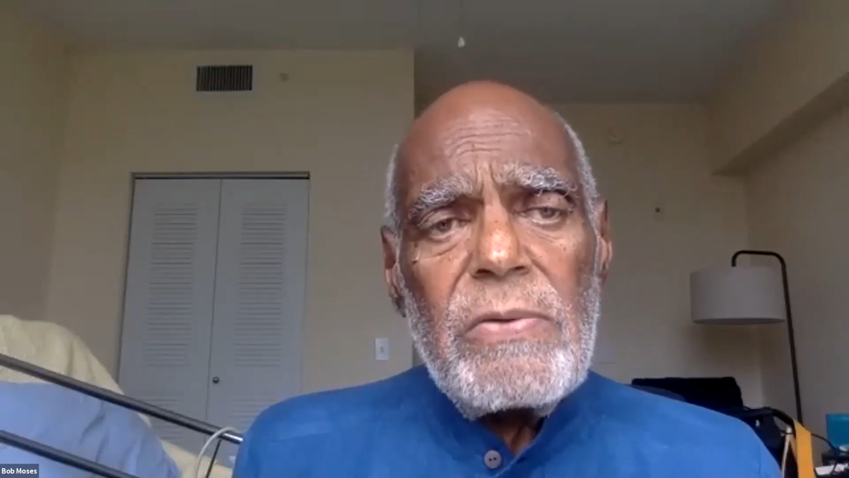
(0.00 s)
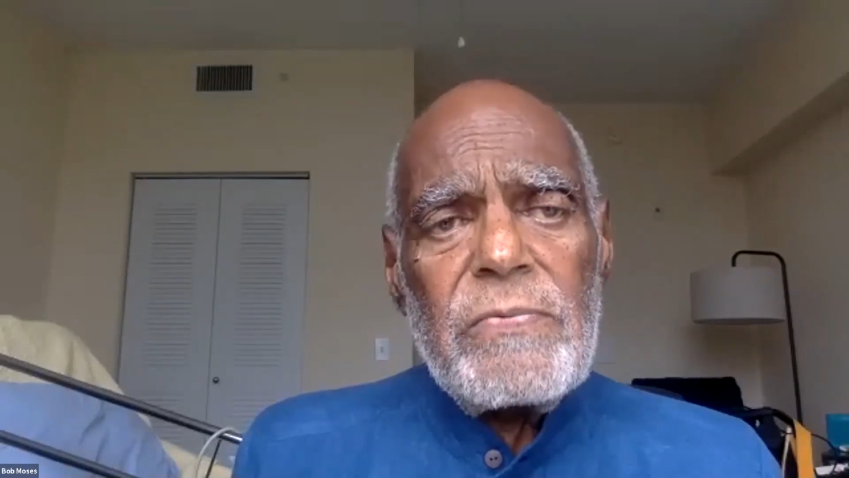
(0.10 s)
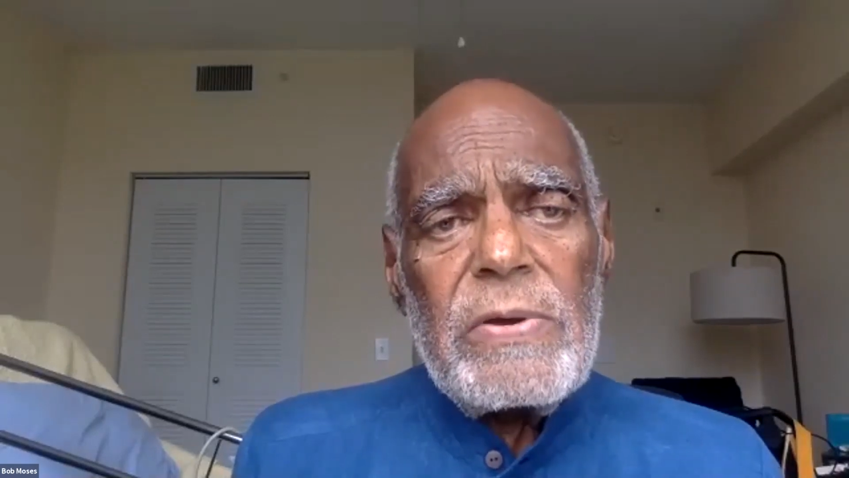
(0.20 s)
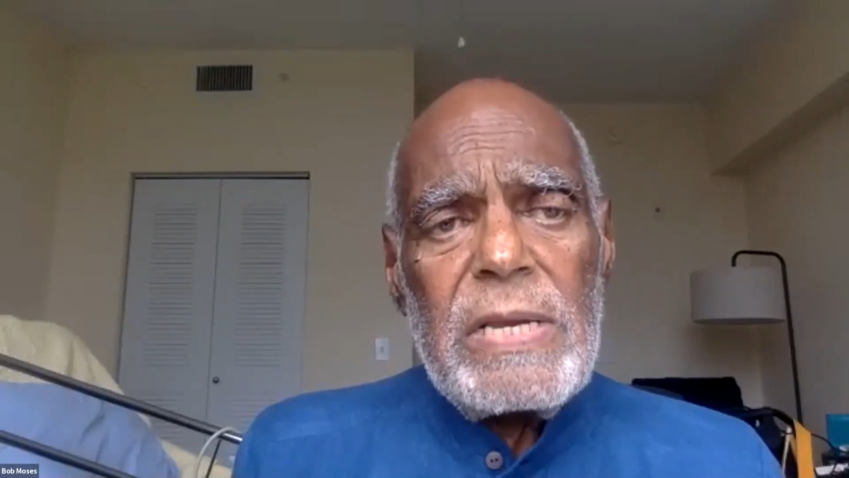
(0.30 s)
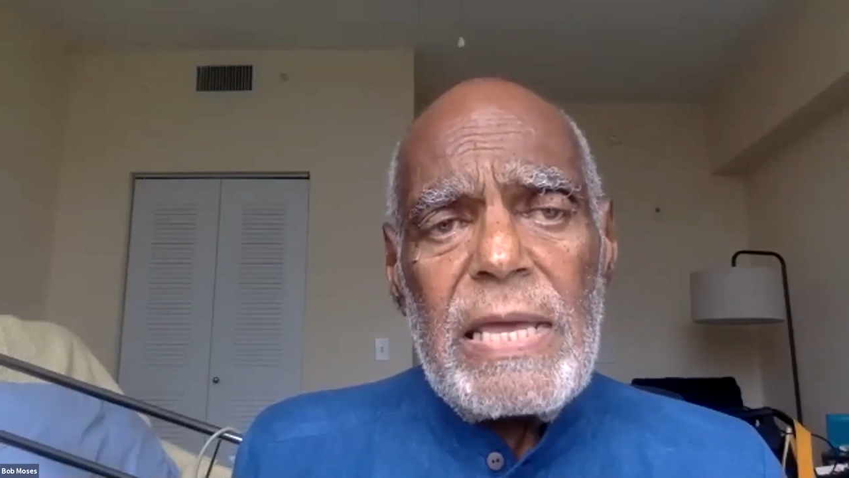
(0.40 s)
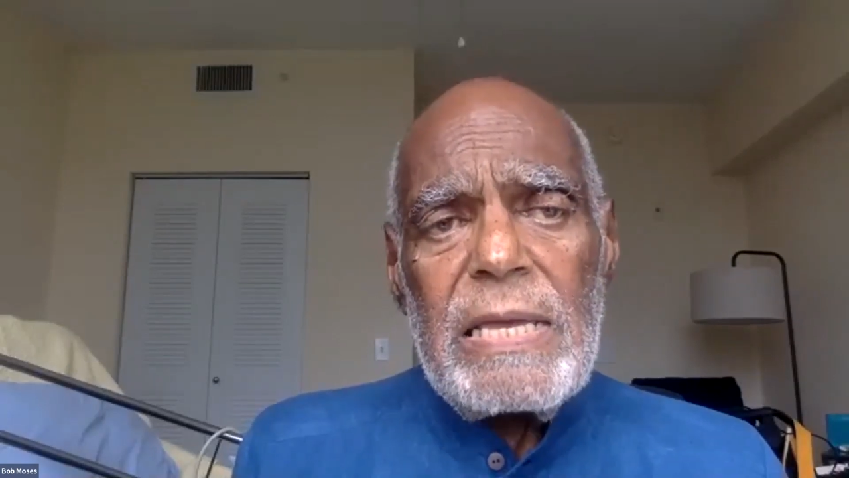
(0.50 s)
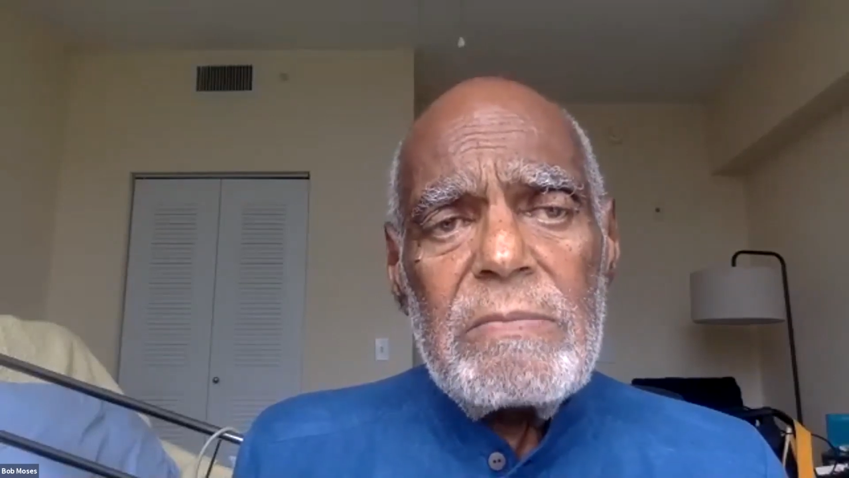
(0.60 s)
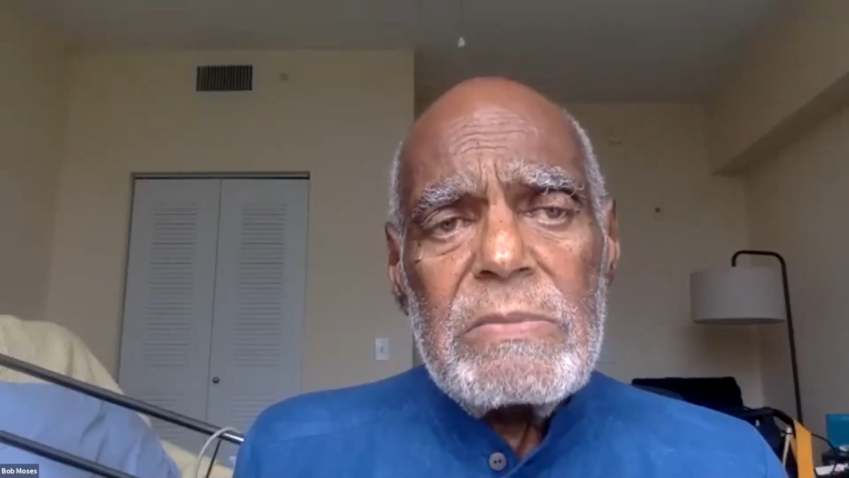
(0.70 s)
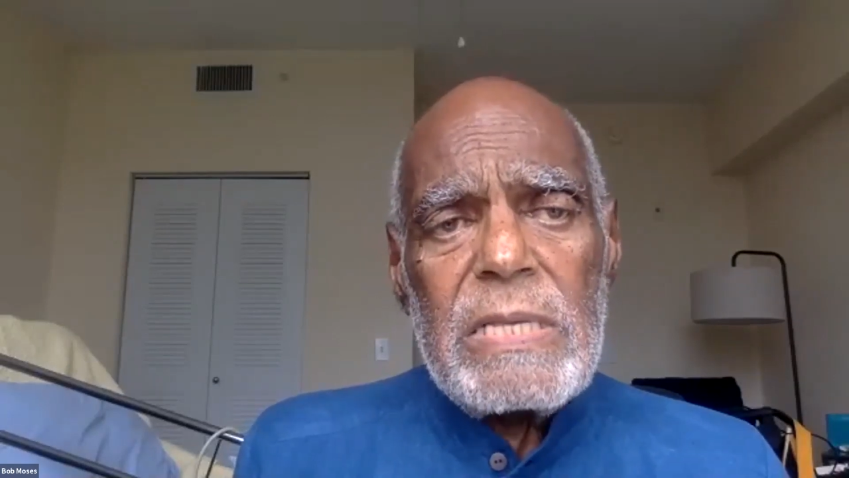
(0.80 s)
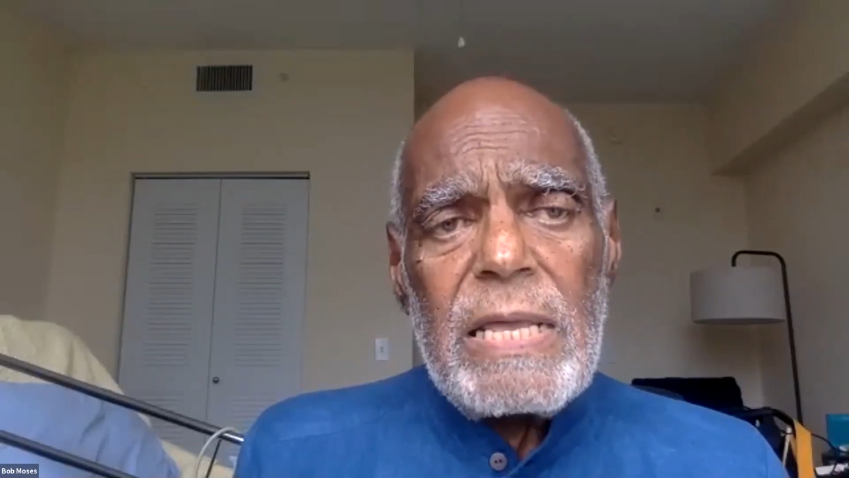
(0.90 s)
for
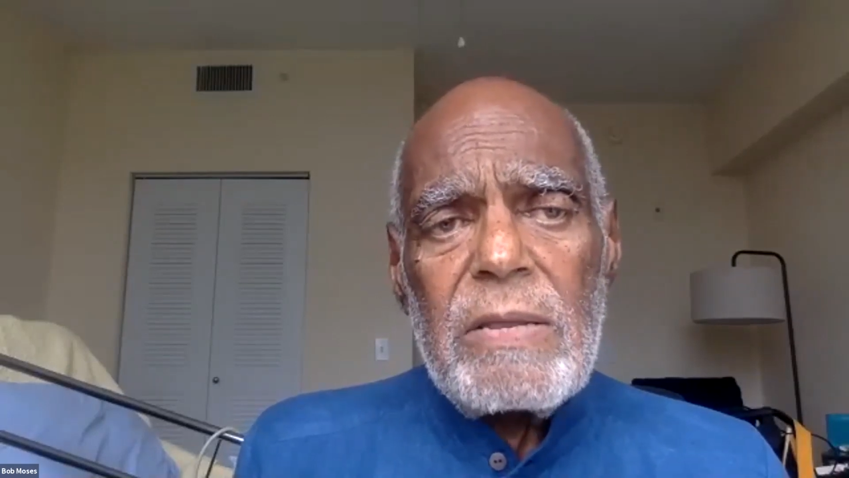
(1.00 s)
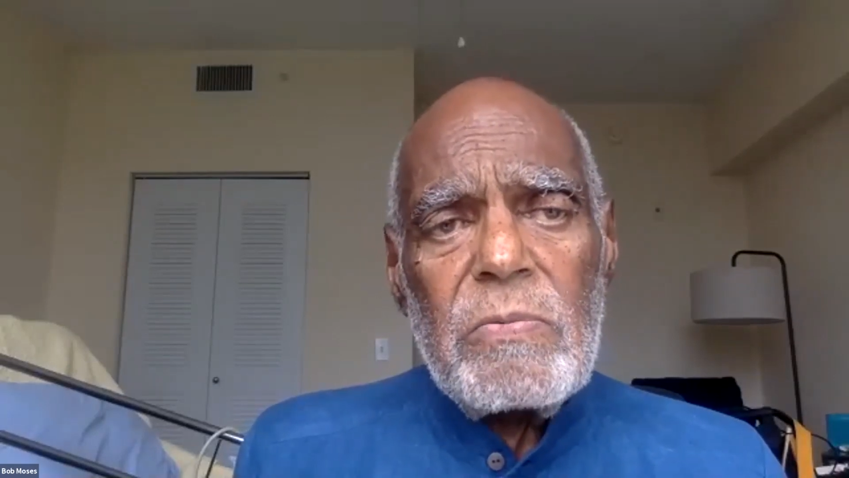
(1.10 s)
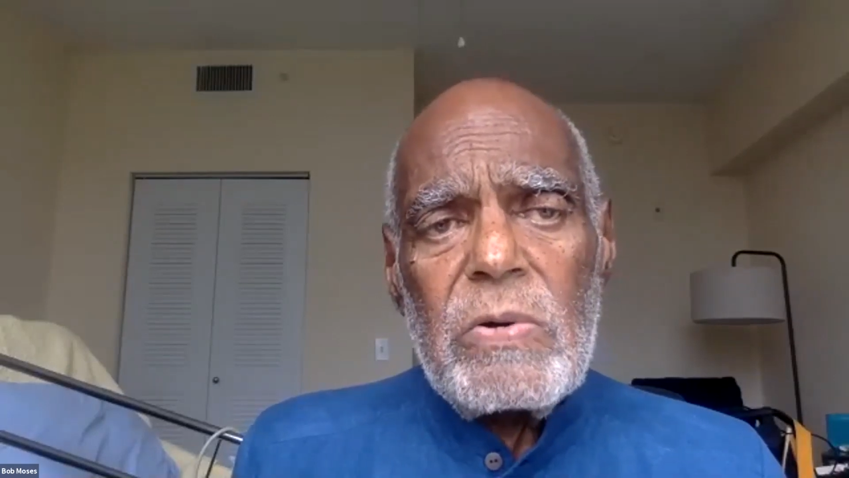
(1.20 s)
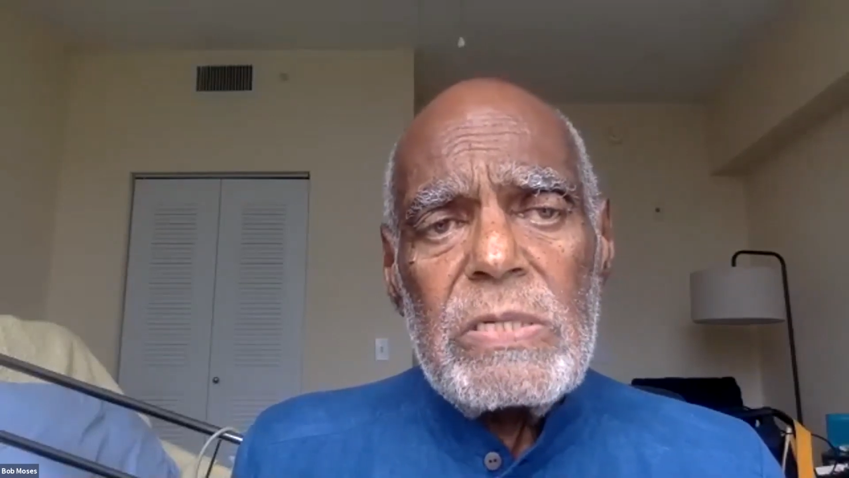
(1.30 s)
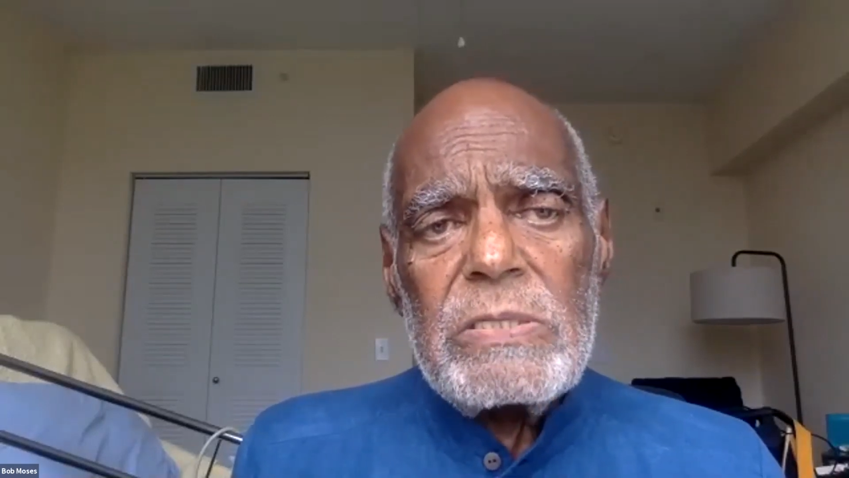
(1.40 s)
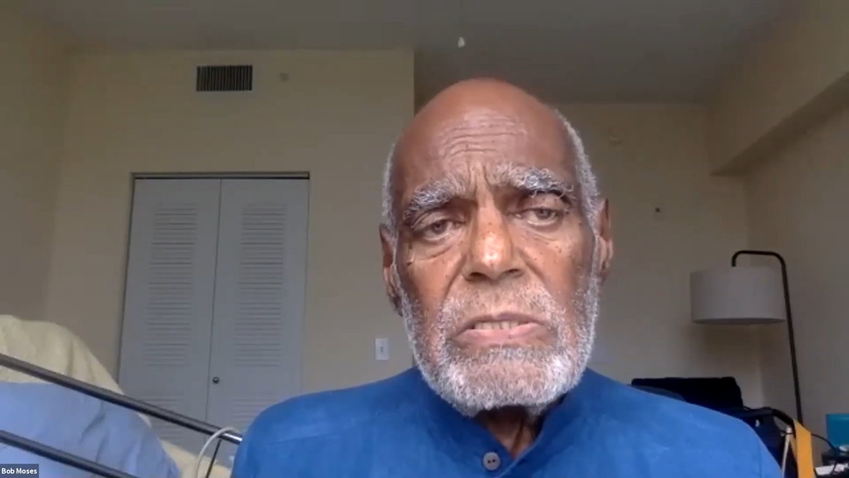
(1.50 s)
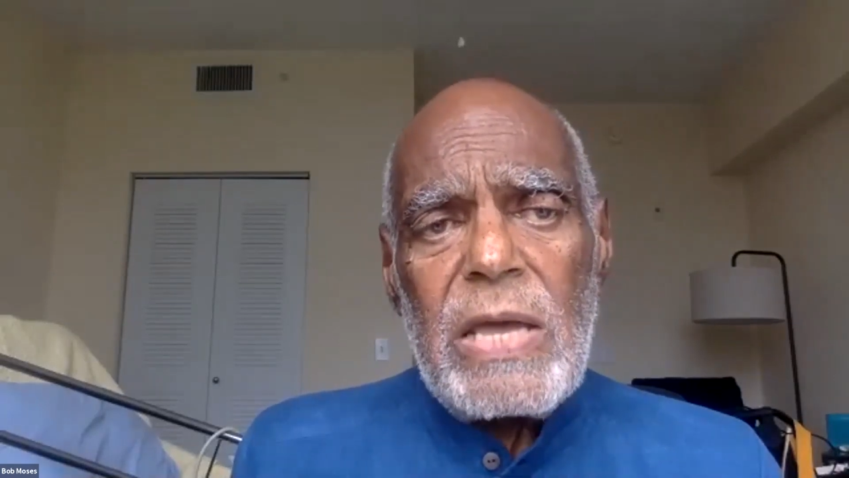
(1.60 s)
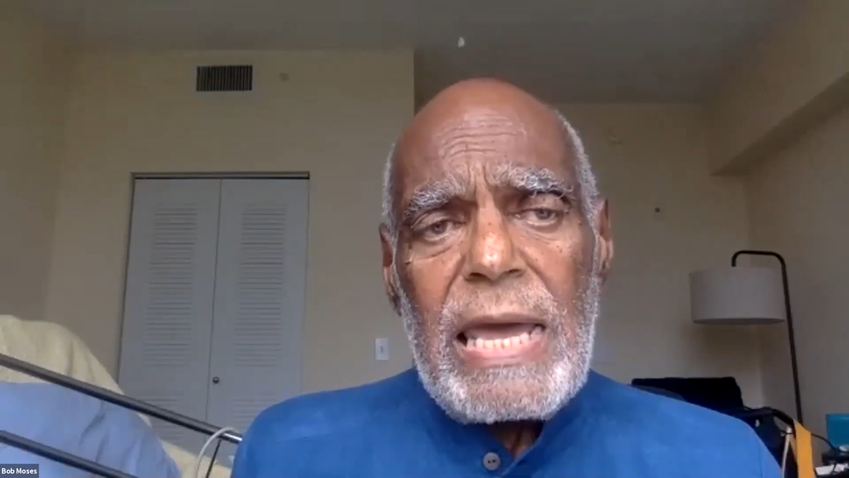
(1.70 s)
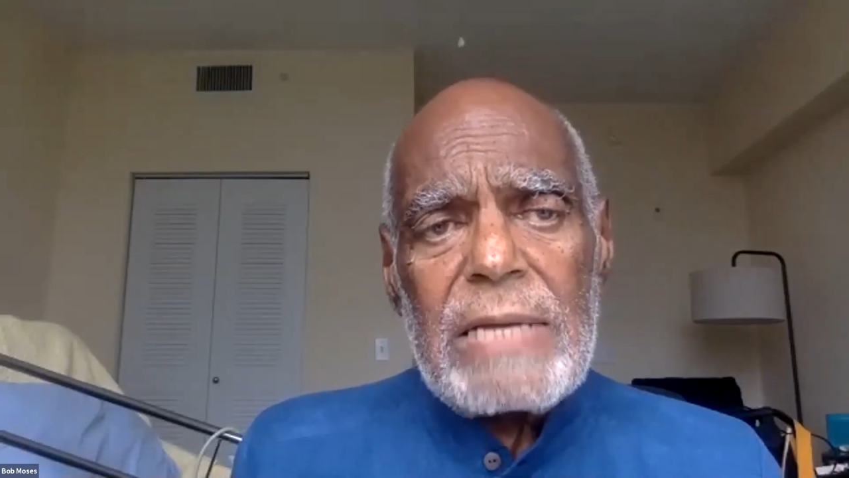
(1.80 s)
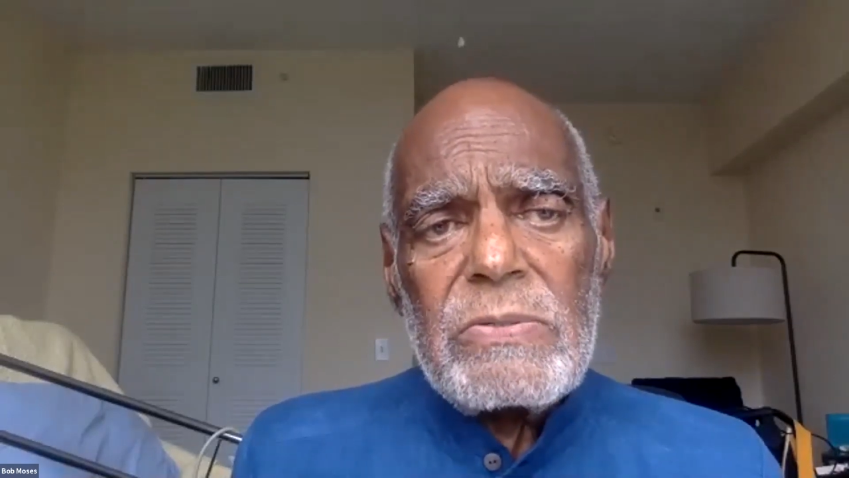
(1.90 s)
names that it wants
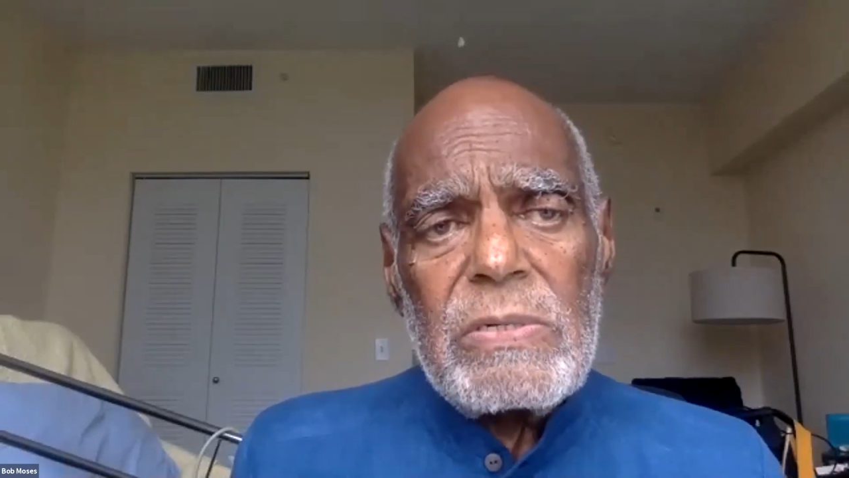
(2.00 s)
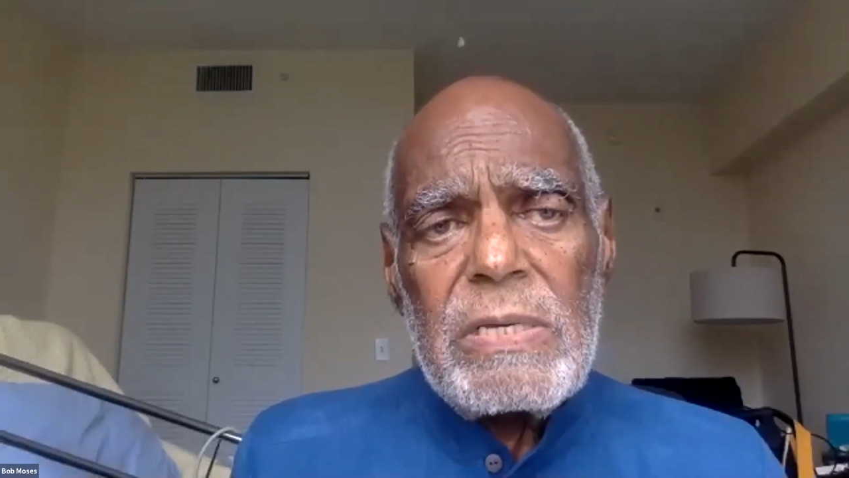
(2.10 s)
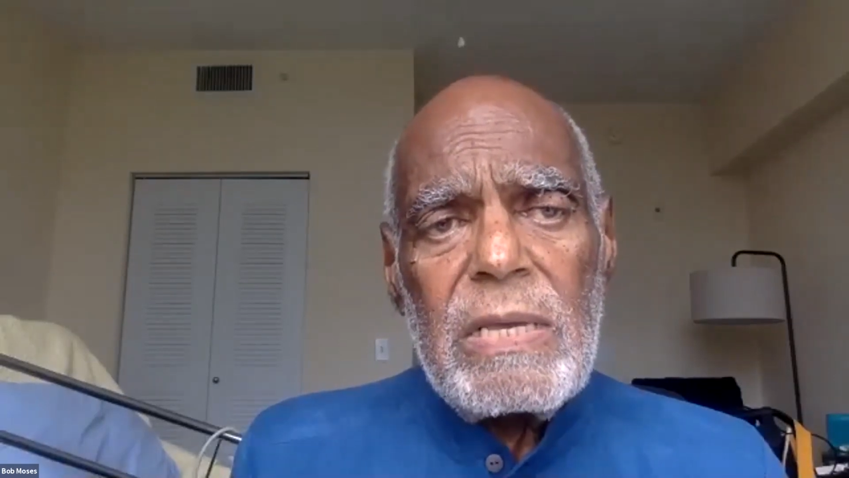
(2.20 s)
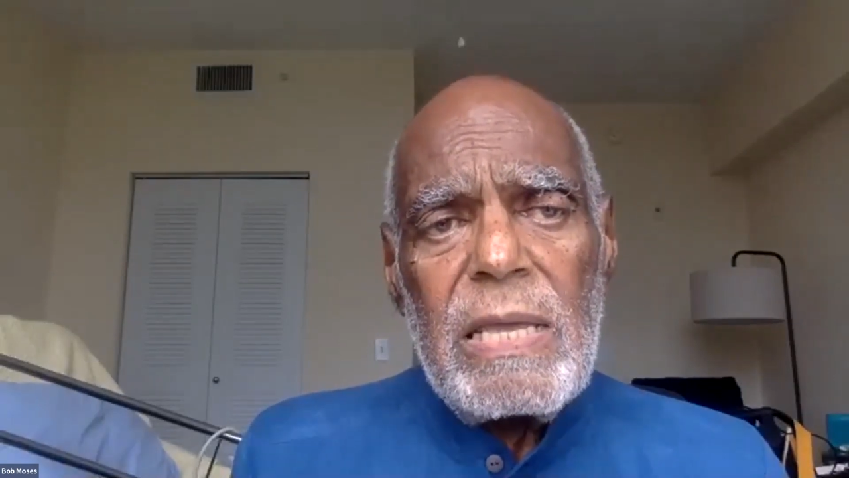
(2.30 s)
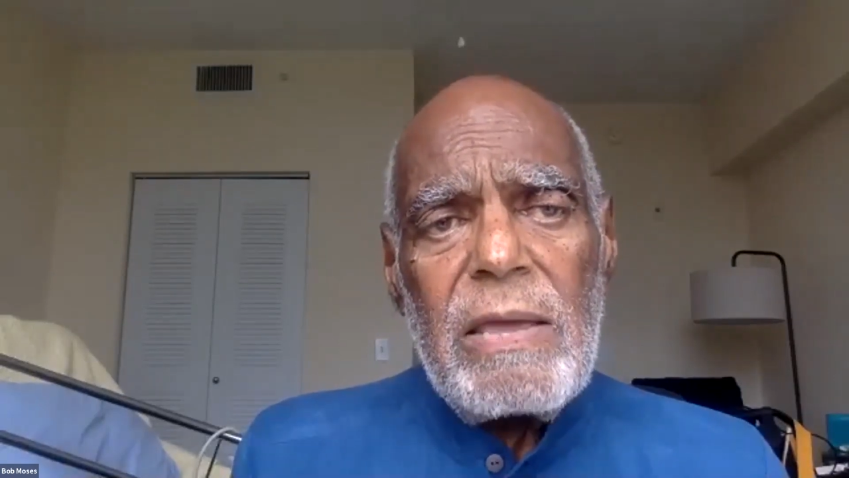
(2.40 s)
to actually